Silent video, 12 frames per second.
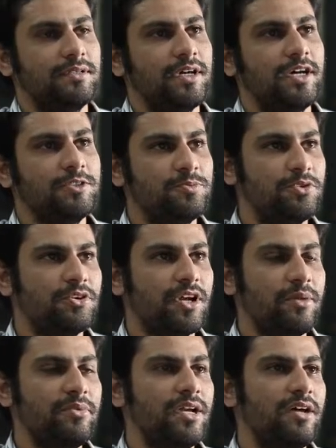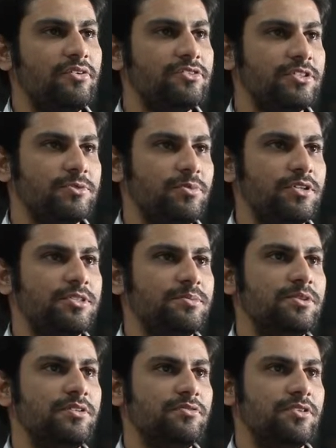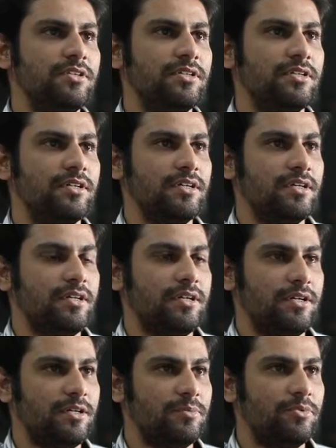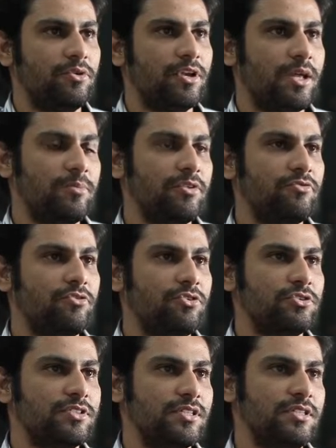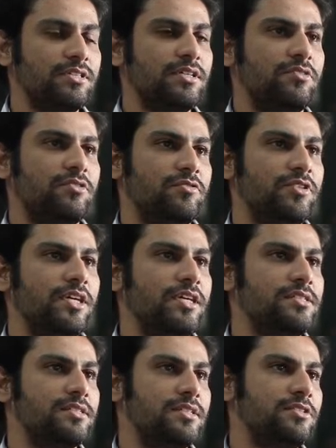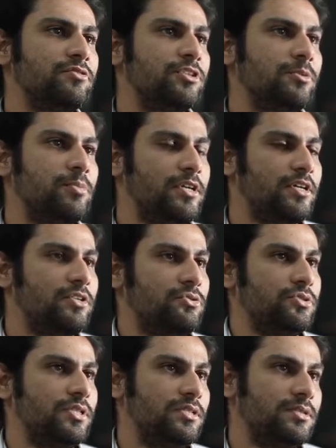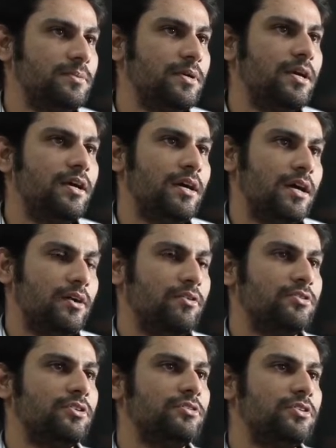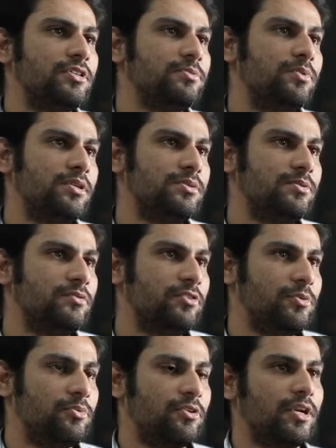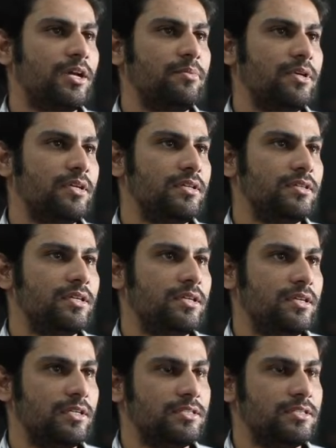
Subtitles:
As programmer, I was responsible for programming 4 skills out of the 8 skills which the player uses. I was also responsible for programming the